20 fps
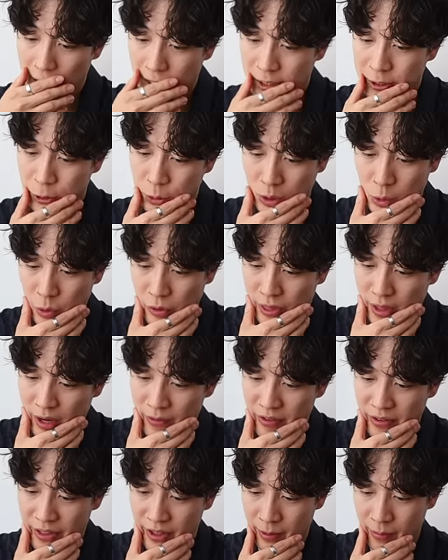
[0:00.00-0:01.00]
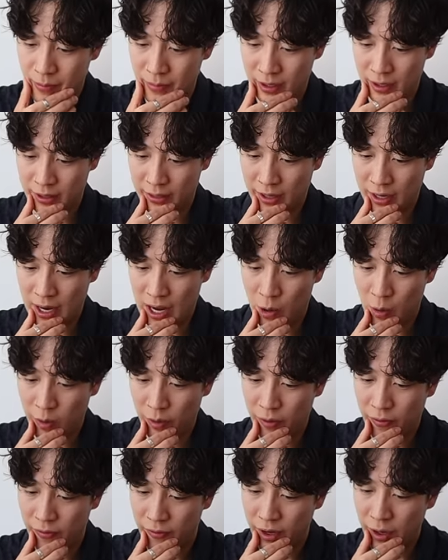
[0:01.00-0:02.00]
I swear with everything in me that
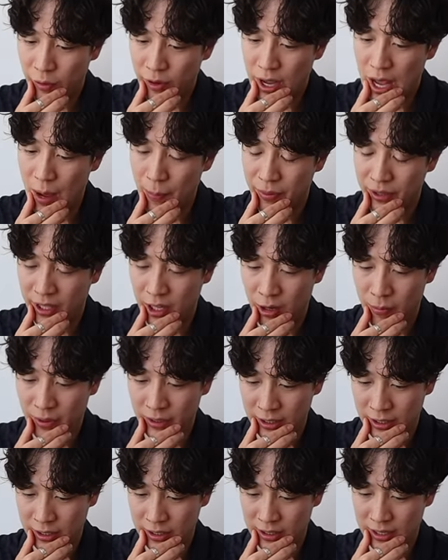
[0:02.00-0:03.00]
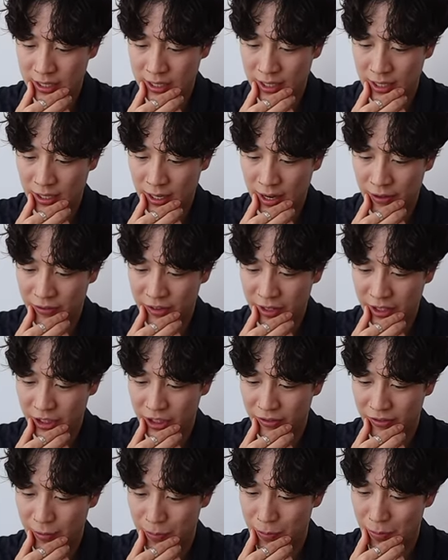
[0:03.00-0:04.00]
I'll very happily get on my knees eating every
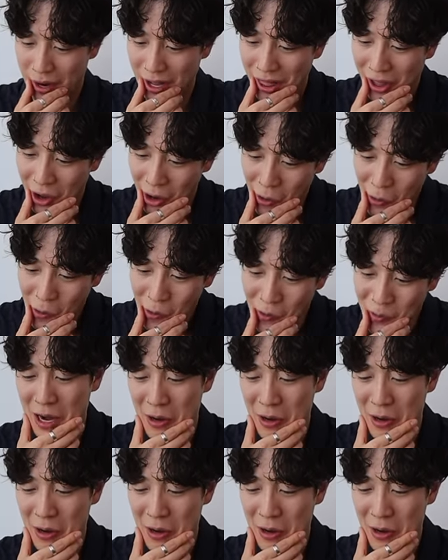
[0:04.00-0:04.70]
inch of your butthole.